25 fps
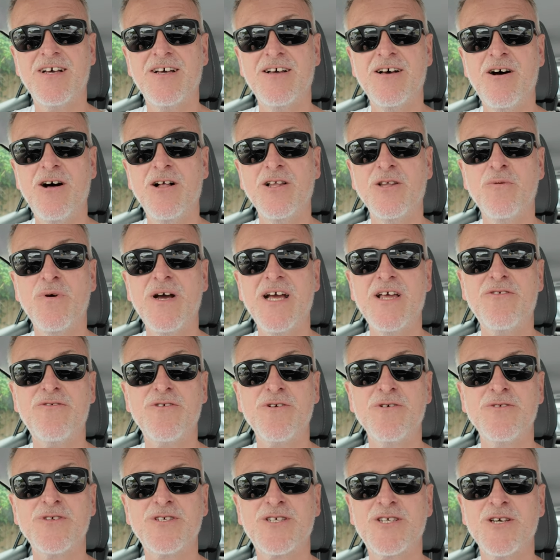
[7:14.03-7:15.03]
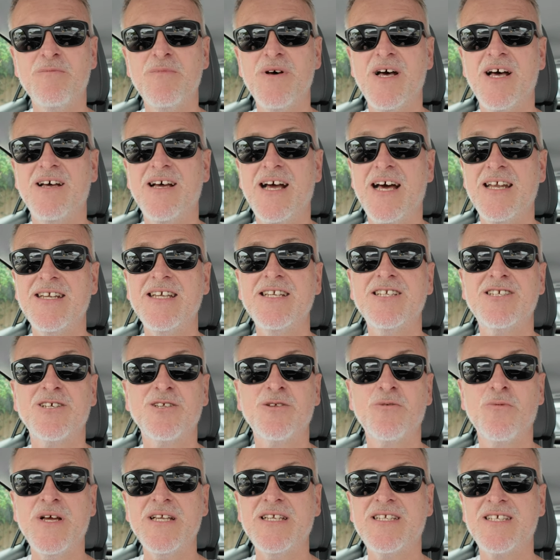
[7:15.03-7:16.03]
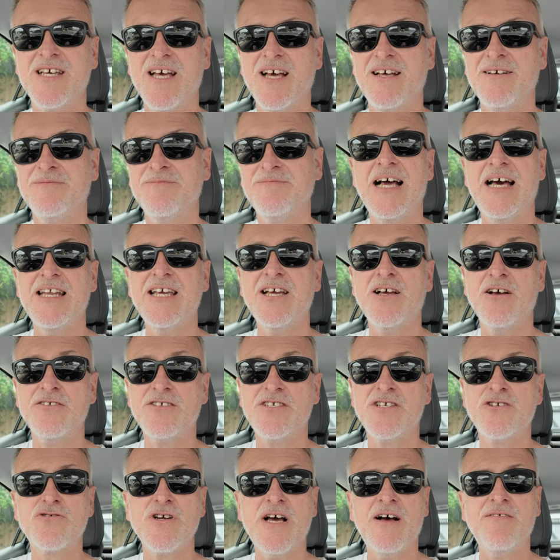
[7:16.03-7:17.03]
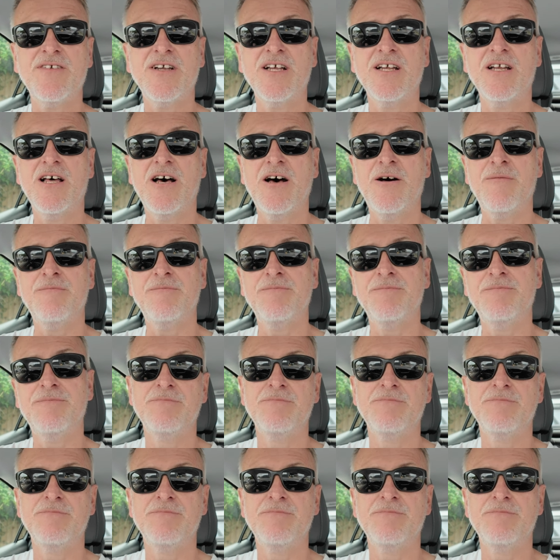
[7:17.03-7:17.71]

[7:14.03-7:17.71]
all the way through the summer and into the winter. And he got to travel a lot.